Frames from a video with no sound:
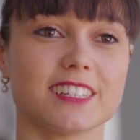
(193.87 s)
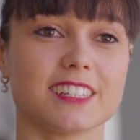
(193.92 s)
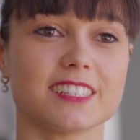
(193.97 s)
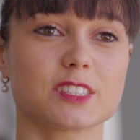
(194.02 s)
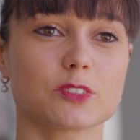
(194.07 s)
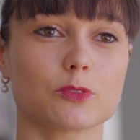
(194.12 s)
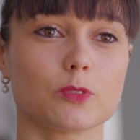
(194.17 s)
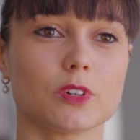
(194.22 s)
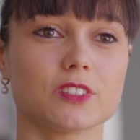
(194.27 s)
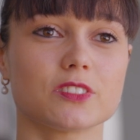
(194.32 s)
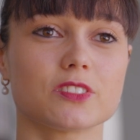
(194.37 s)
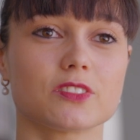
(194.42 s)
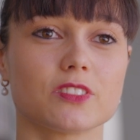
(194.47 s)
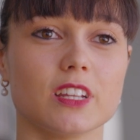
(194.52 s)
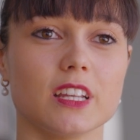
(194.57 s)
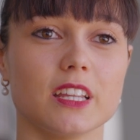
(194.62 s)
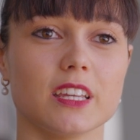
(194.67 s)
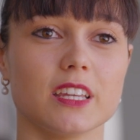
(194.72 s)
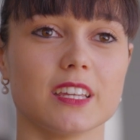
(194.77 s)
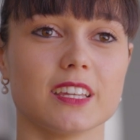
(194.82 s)
it's what
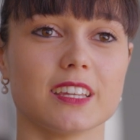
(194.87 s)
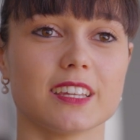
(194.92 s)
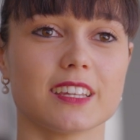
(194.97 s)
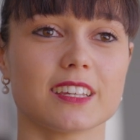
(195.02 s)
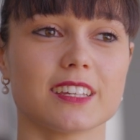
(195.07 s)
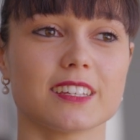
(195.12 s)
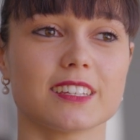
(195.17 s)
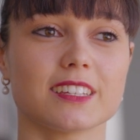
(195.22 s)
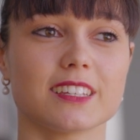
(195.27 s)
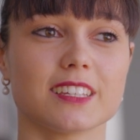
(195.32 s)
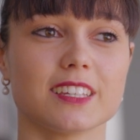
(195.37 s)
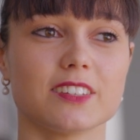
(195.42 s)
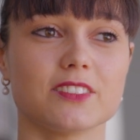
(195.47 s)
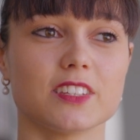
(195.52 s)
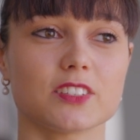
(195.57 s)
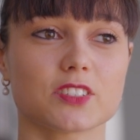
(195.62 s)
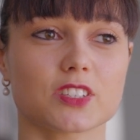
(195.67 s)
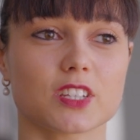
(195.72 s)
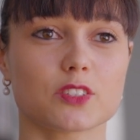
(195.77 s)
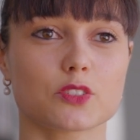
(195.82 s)
really gives
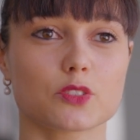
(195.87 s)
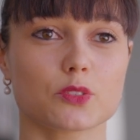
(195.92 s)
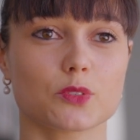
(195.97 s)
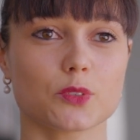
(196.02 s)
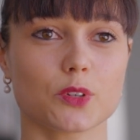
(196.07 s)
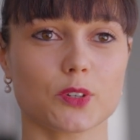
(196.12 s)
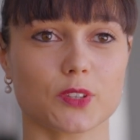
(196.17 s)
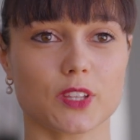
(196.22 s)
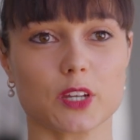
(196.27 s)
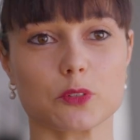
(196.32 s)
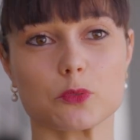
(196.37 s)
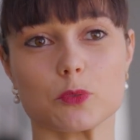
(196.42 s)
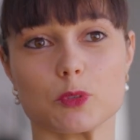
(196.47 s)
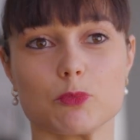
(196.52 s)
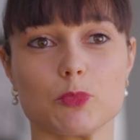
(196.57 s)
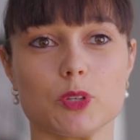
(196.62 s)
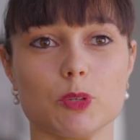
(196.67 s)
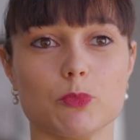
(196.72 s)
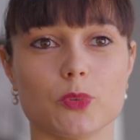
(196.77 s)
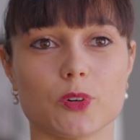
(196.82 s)
the chance to connect
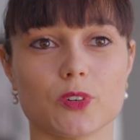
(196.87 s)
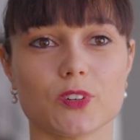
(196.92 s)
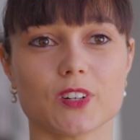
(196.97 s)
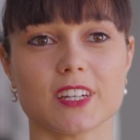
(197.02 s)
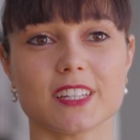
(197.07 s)
with people,